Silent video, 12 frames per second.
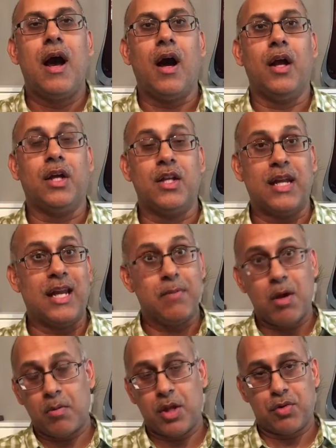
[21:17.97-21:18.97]
You can
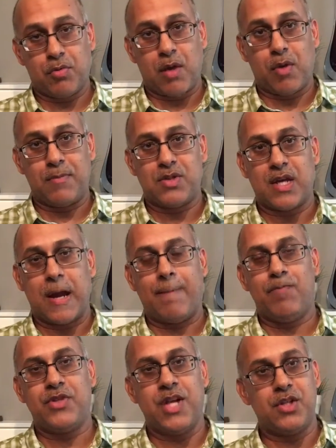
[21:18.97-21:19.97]
email me through my website,
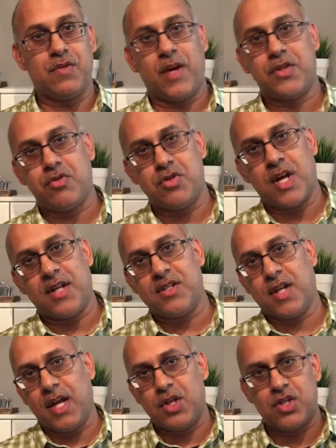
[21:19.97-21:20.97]

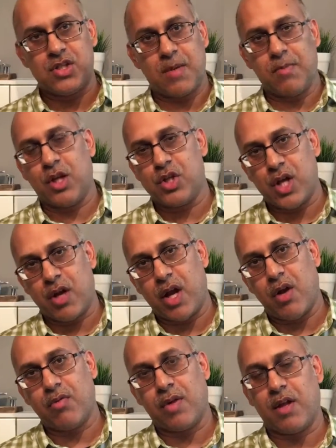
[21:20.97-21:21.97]
sageinvestors.ca. Just send me a shout
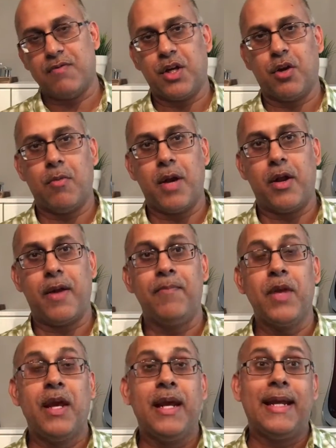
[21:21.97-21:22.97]
out. I'd love to hear about it.